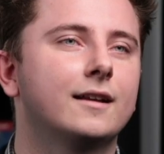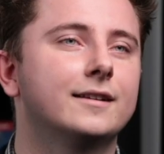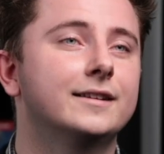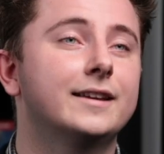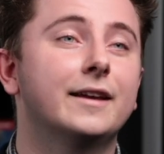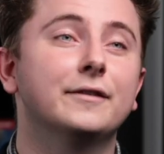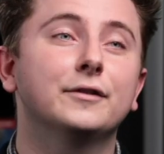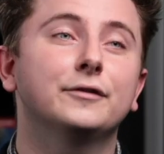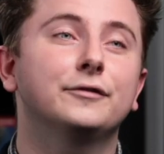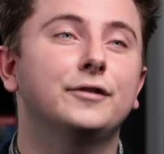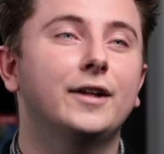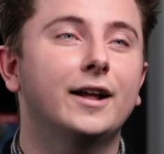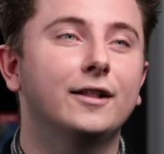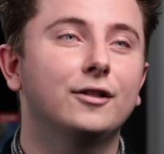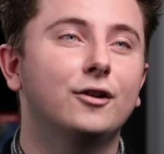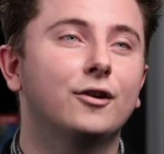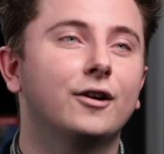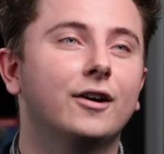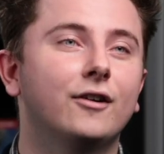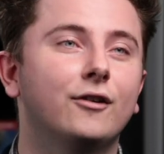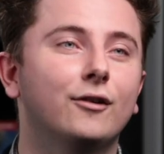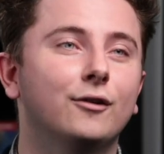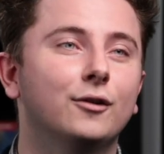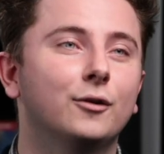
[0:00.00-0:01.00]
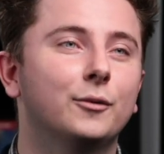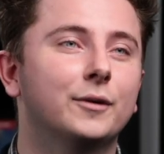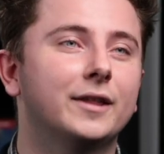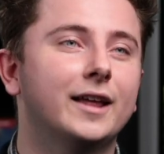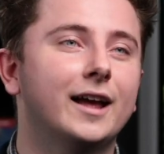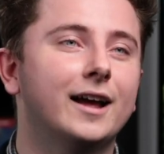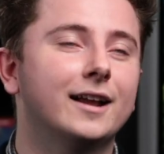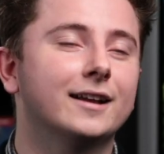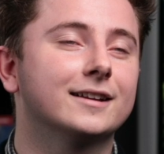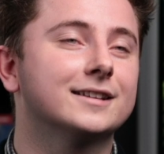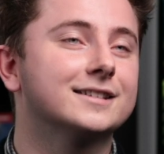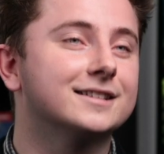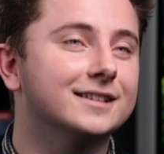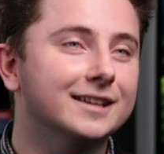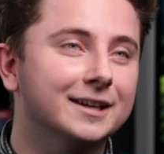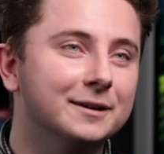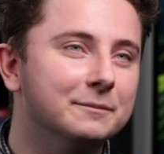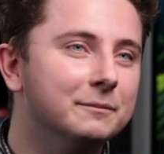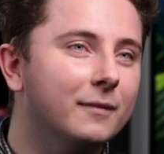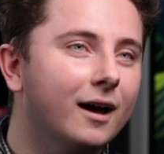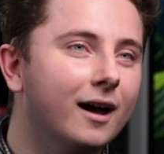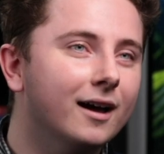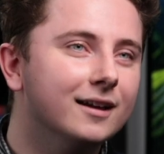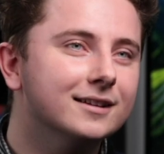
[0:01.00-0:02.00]
Never fly long haul without a
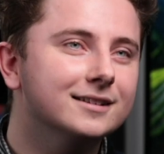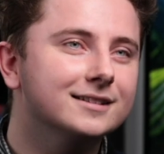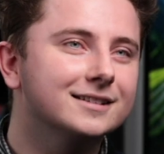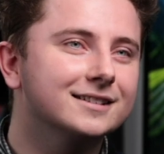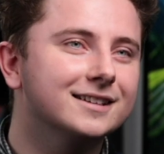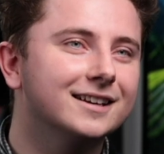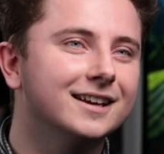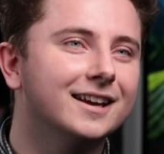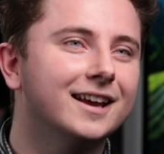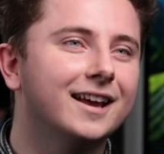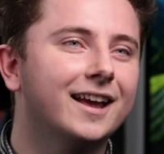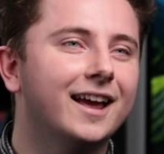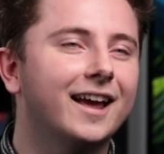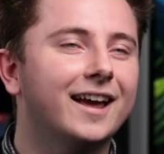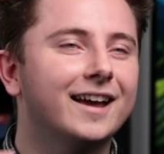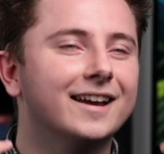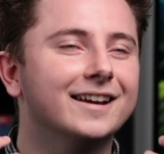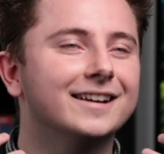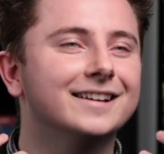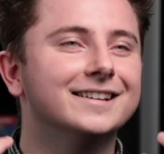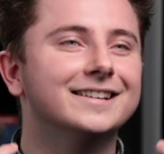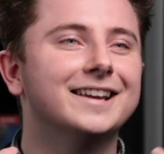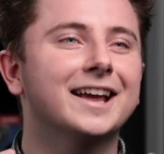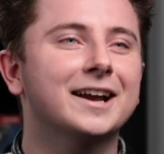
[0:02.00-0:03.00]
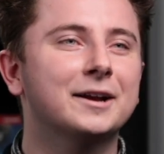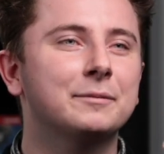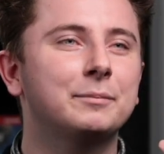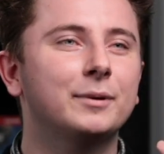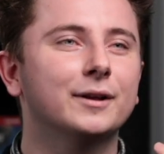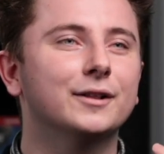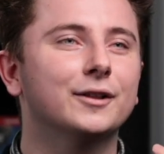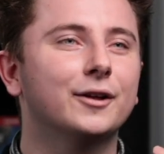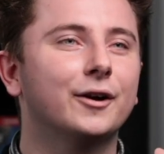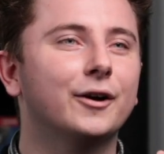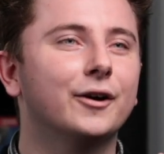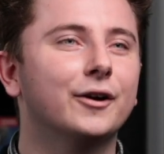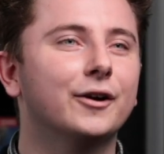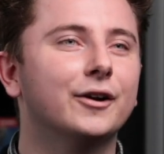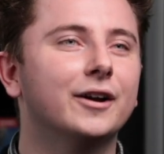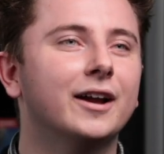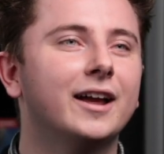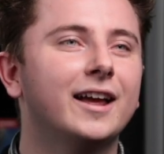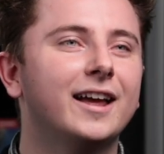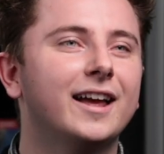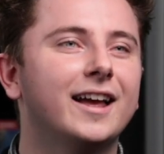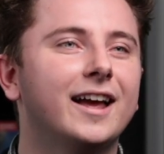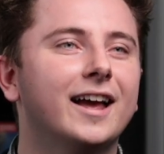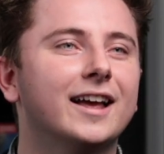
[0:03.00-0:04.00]
sleep mask, a neck pillow,
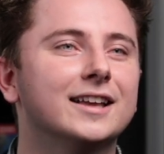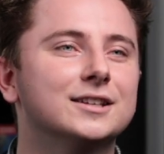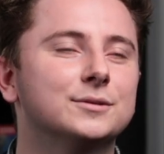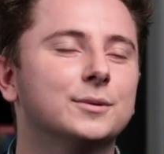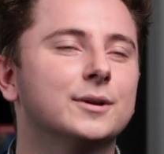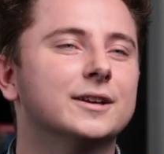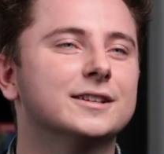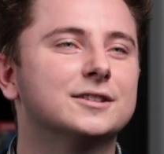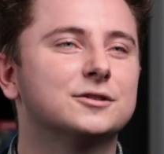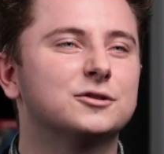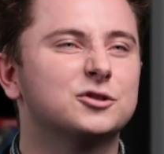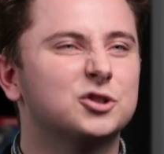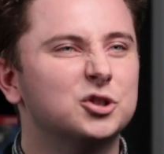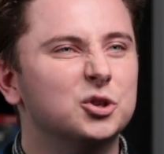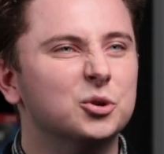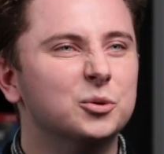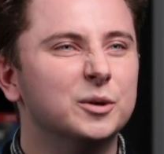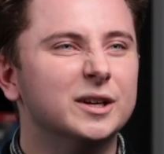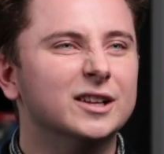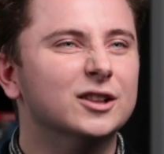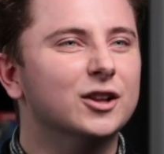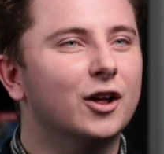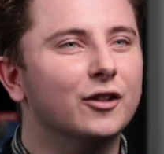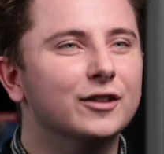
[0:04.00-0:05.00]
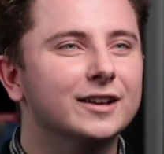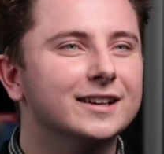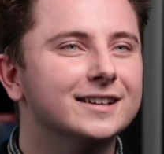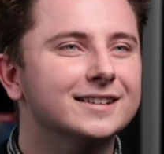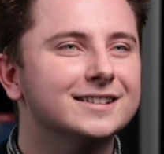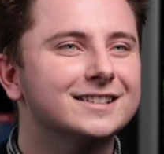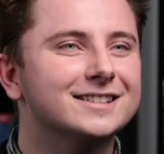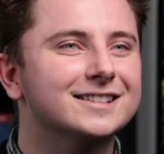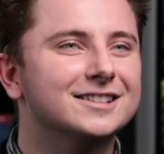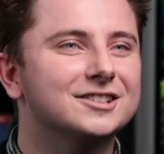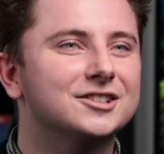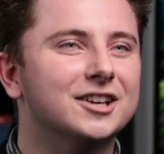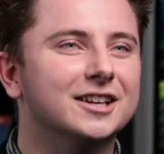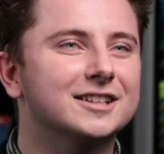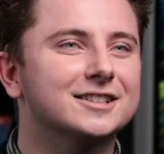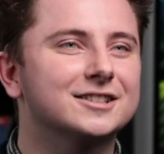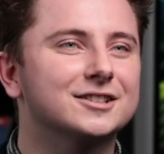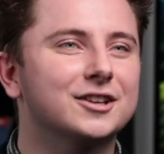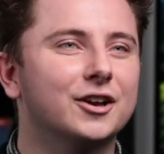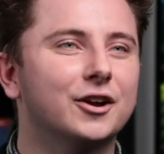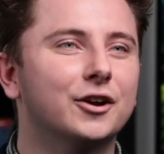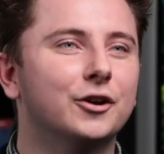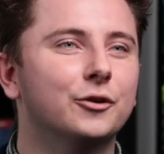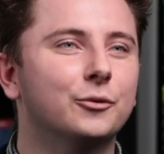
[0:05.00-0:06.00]
as well as chewy lollies, just
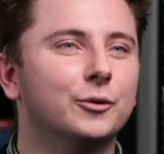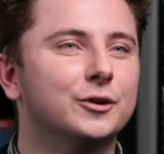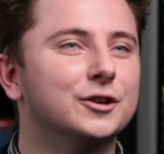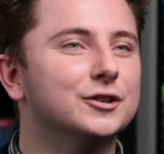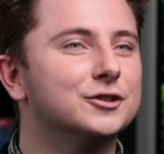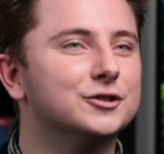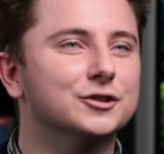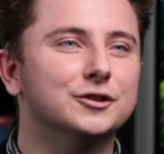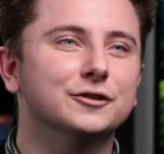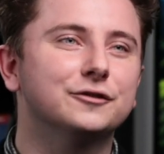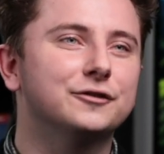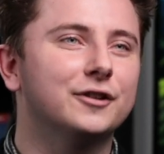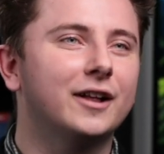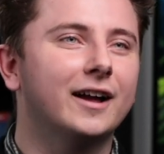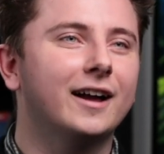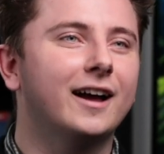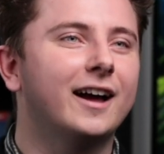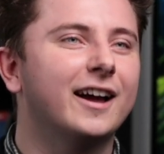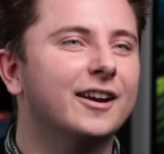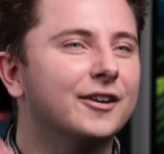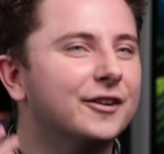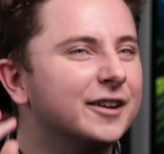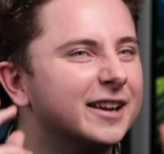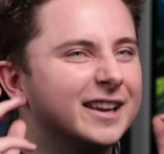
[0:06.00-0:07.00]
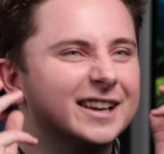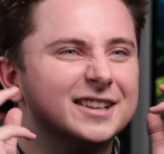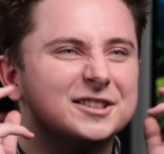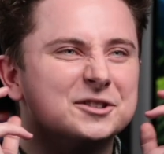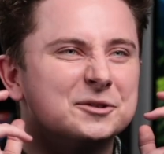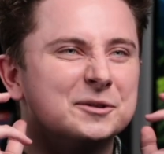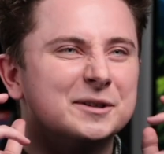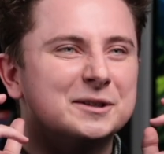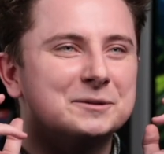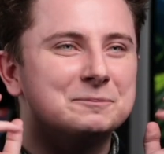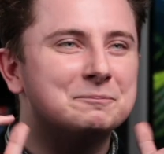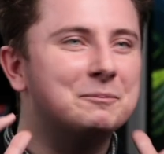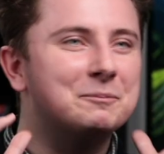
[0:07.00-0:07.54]
so when you do fly high, your ears always